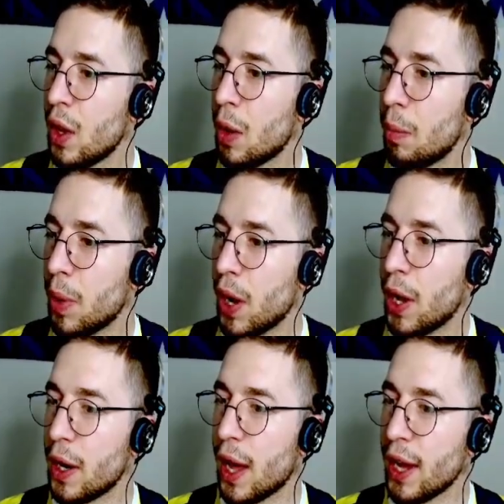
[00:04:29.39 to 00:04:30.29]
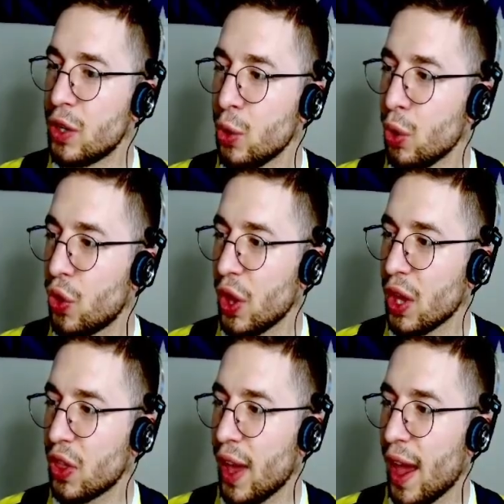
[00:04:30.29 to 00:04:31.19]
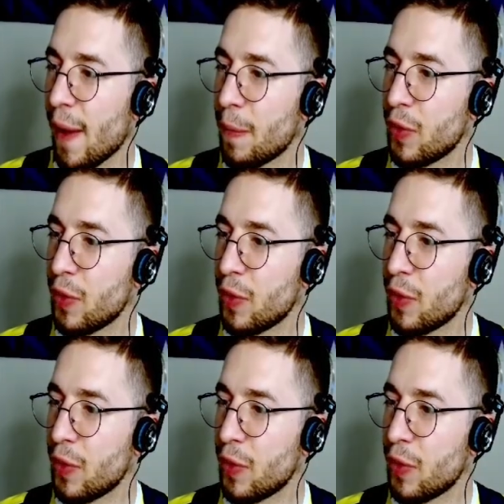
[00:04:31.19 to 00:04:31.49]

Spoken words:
But I do think that